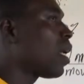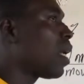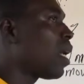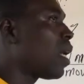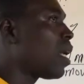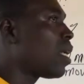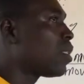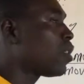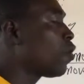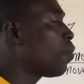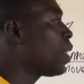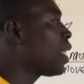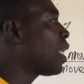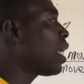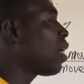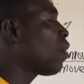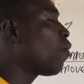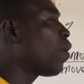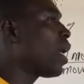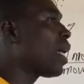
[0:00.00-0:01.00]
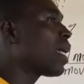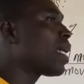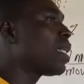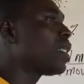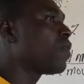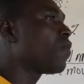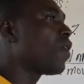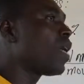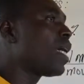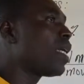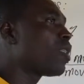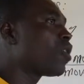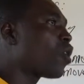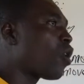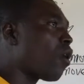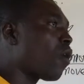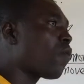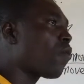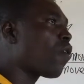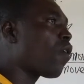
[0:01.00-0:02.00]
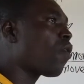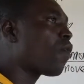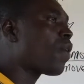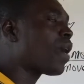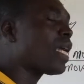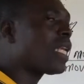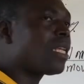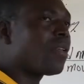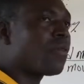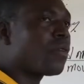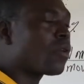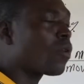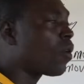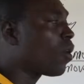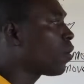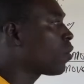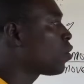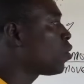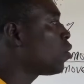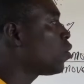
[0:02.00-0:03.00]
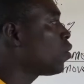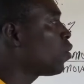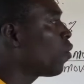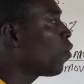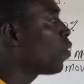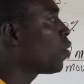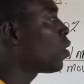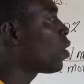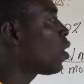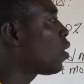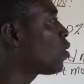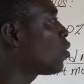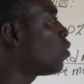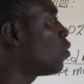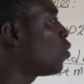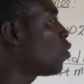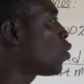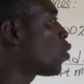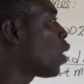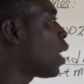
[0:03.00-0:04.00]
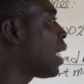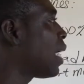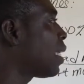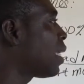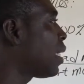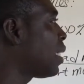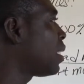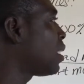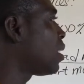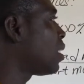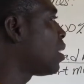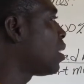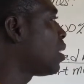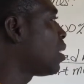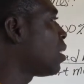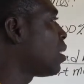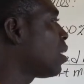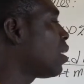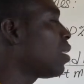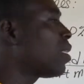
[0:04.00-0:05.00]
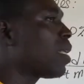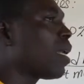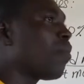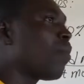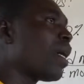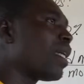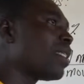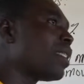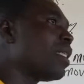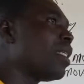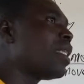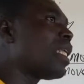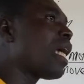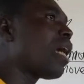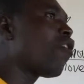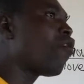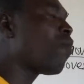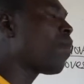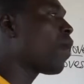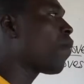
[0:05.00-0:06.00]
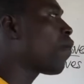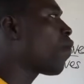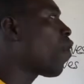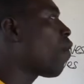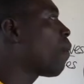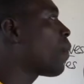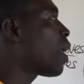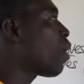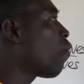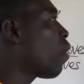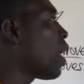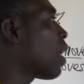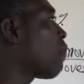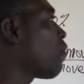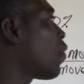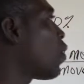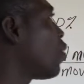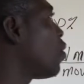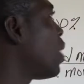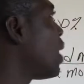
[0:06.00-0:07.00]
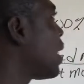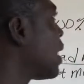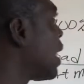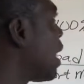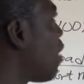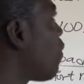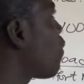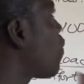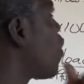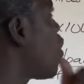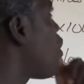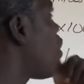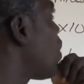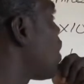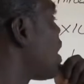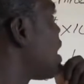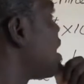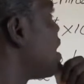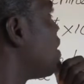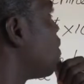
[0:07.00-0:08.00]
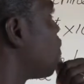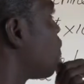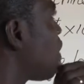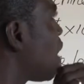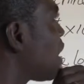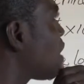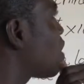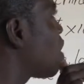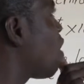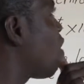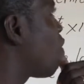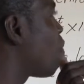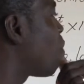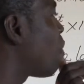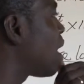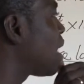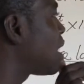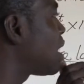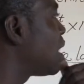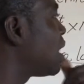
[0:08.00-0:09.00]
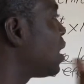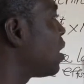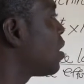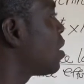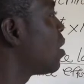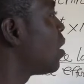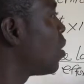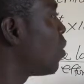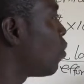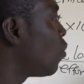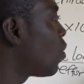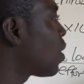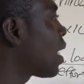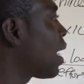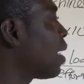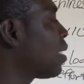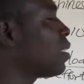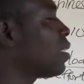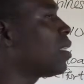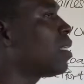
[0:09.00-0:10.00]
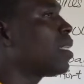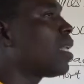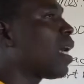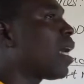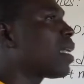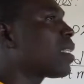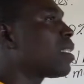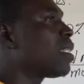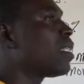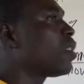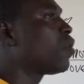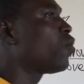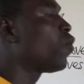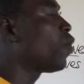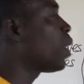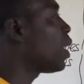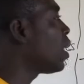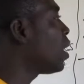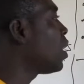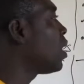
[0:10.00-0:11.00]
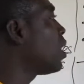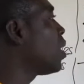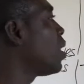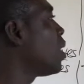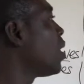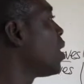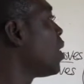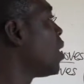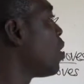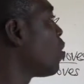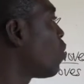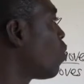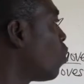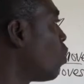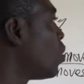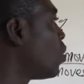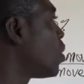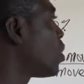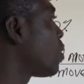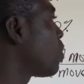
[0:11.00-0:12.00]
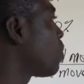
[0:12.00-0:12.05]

Assuming the work is very tough or very difficult, you will not use your energy. It's the machine that will perform the work for you, and therefore, the effect of machines, you can see that it's really good.